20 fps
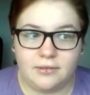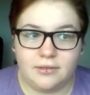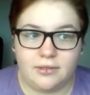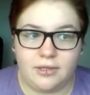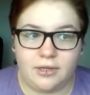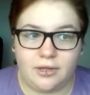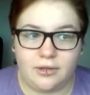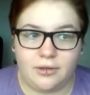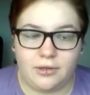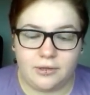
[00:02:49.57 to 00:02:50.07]

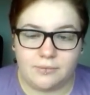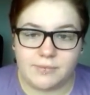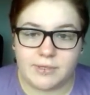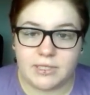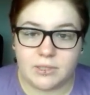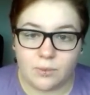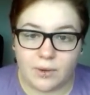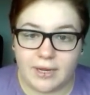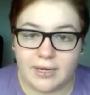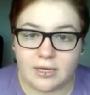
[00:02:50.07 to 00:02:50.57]
you know, you can
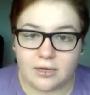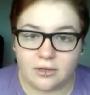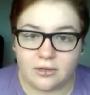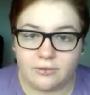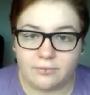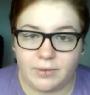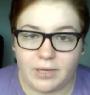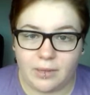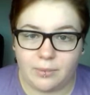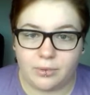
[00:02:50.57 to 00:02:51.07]
persuade a
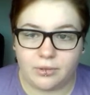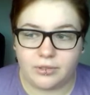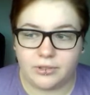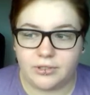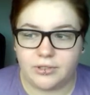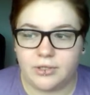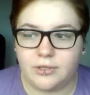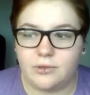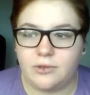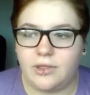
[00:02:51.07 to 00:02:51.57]
lot of people
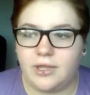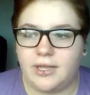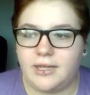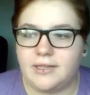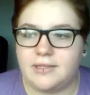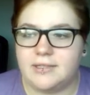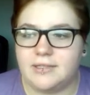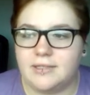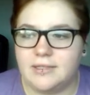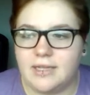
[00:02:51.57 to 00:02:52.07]
to do
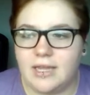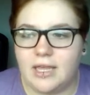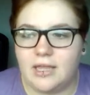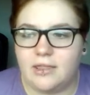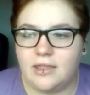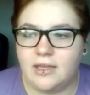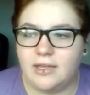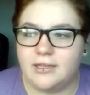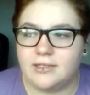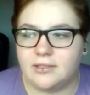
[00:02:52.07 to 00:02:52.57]
things and say
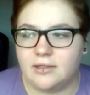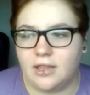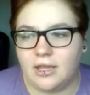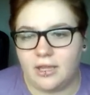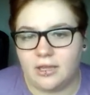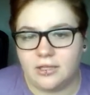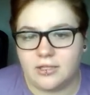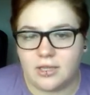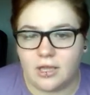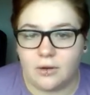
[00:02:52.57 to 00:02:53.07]
things and
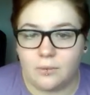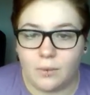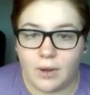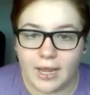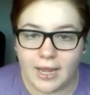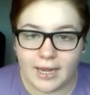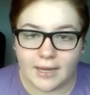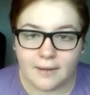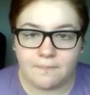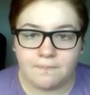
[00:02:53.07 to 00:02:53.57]
think a certain
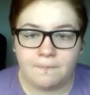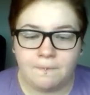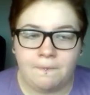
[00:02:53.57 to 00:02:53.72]
way.